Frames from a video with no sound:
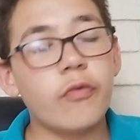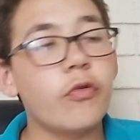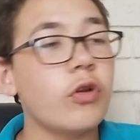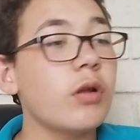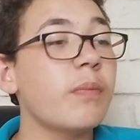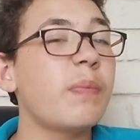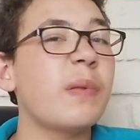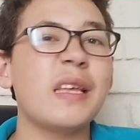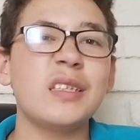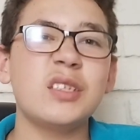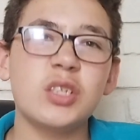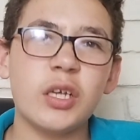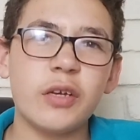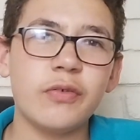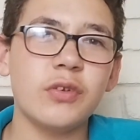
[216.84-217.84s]

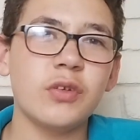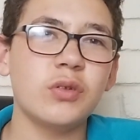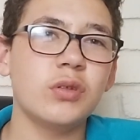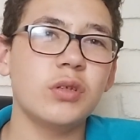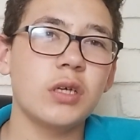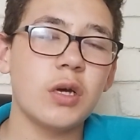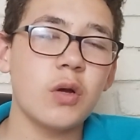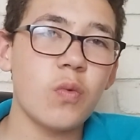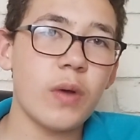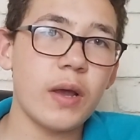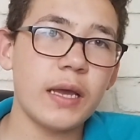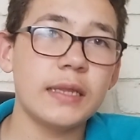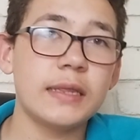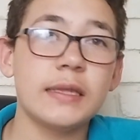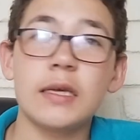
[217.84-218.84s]
played Sheffield
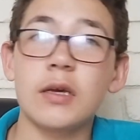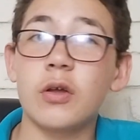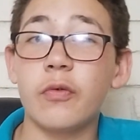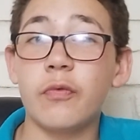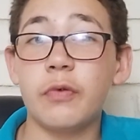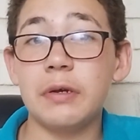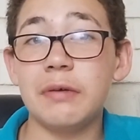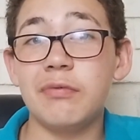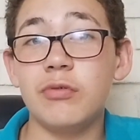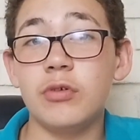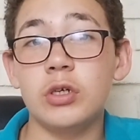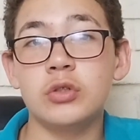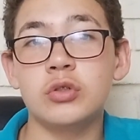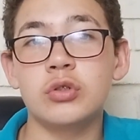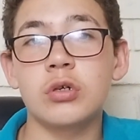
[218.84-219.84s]
away, got a
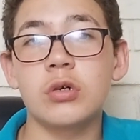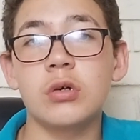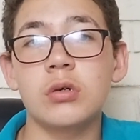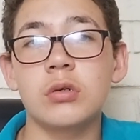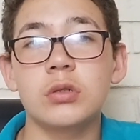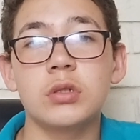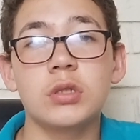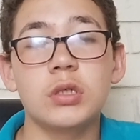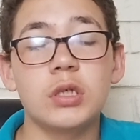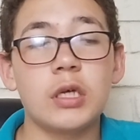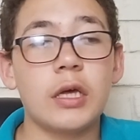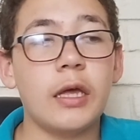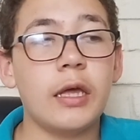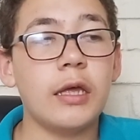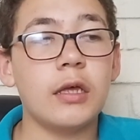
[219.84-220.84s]
3-3 draw.
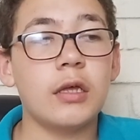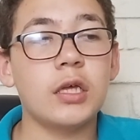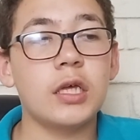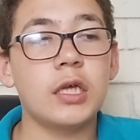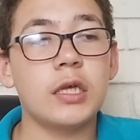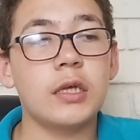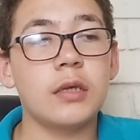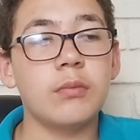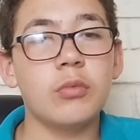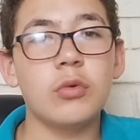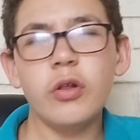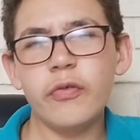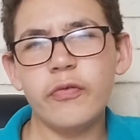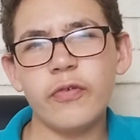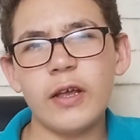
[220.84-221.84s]

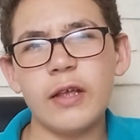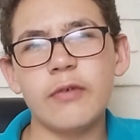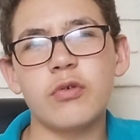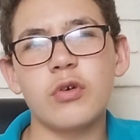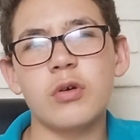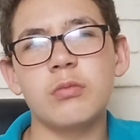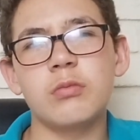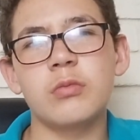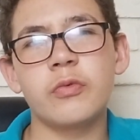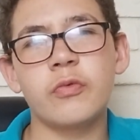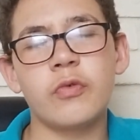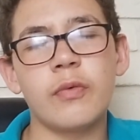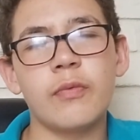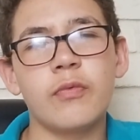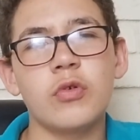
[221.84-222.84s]
Good fight
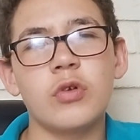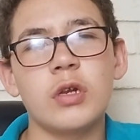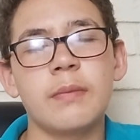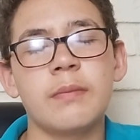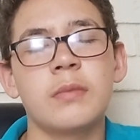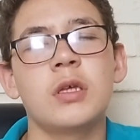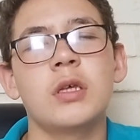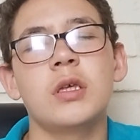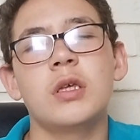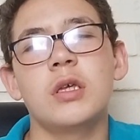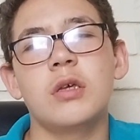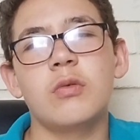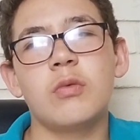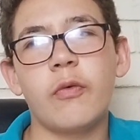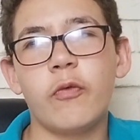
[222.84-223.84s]
from Fulham.
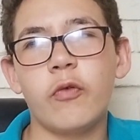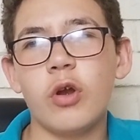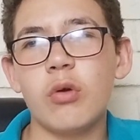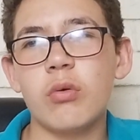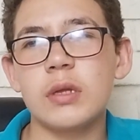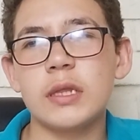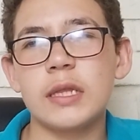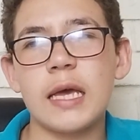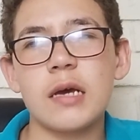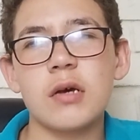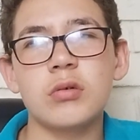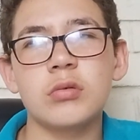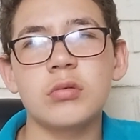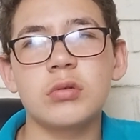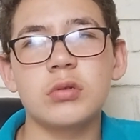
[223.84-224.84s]
We're 3-1
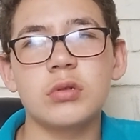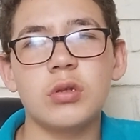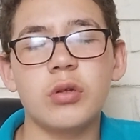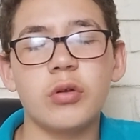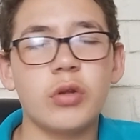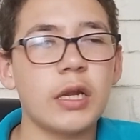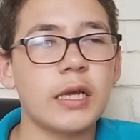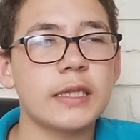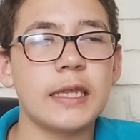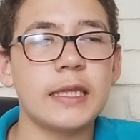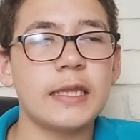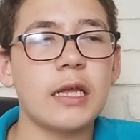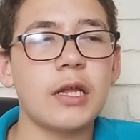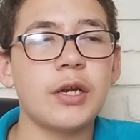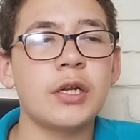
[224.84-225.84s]
down, looked like
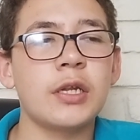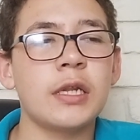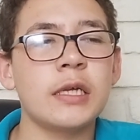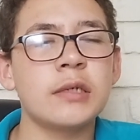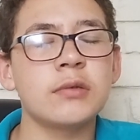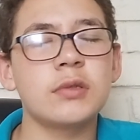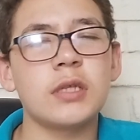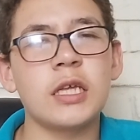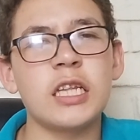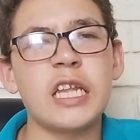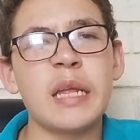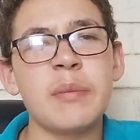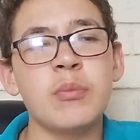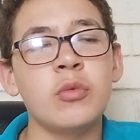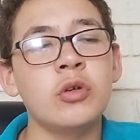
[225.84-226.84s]
they're down and out, and
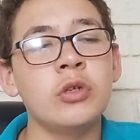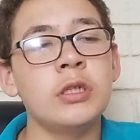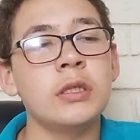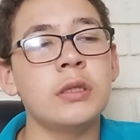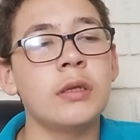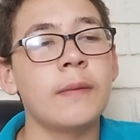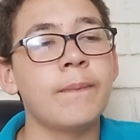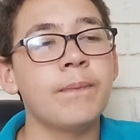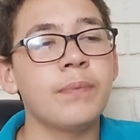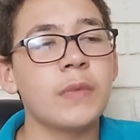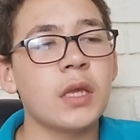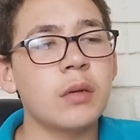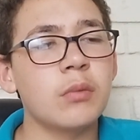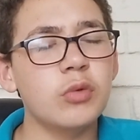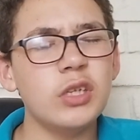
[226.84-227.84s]
then Munoz,
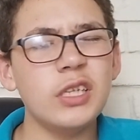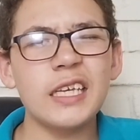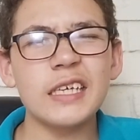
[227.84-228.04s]
I